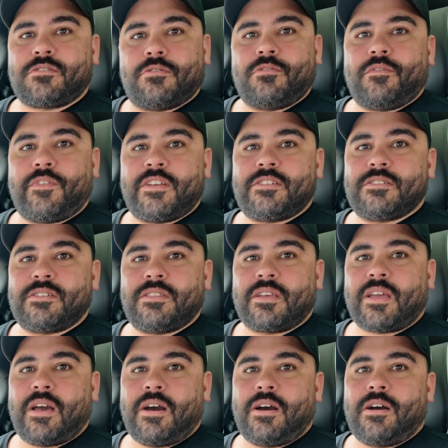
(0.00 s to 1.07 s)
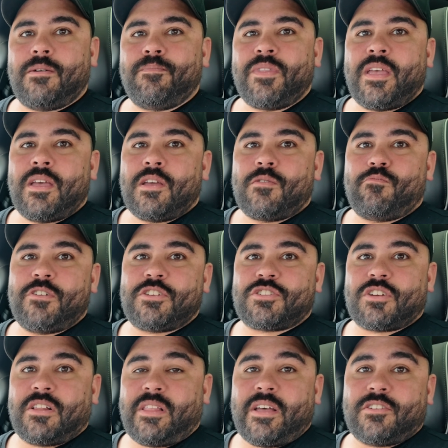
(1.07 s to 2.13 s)
certain features in the car
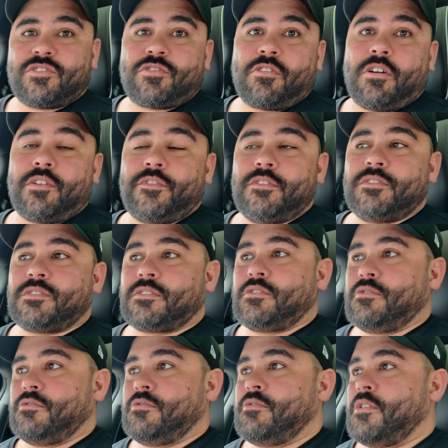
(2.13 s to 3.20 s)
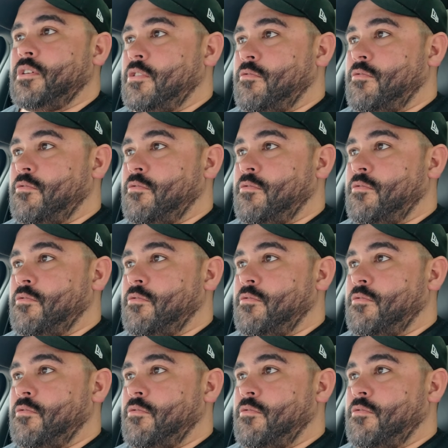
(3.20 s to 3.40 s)
which allows drivers to